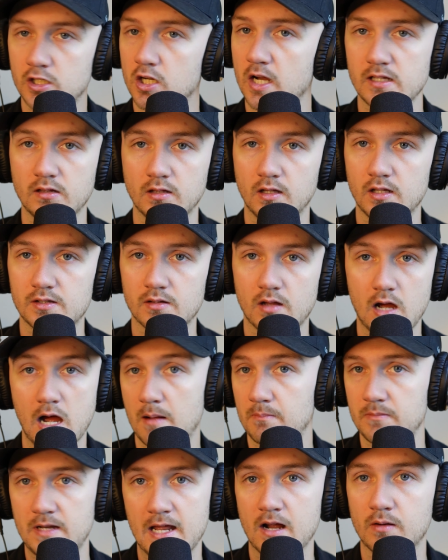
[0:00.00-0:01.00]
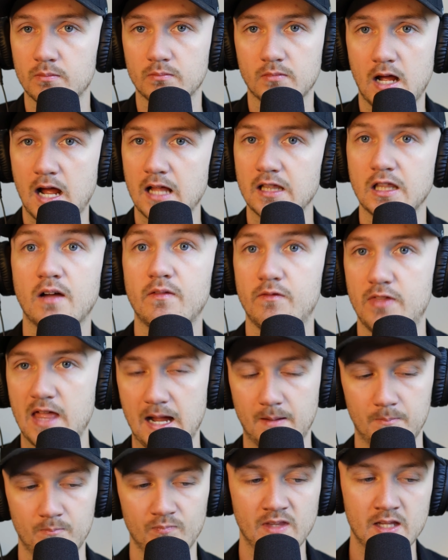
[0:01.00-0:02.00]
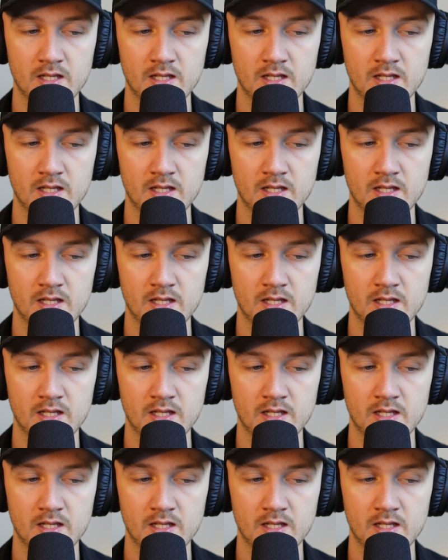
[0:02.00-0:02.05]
Great. Let's, I'm down. I love that.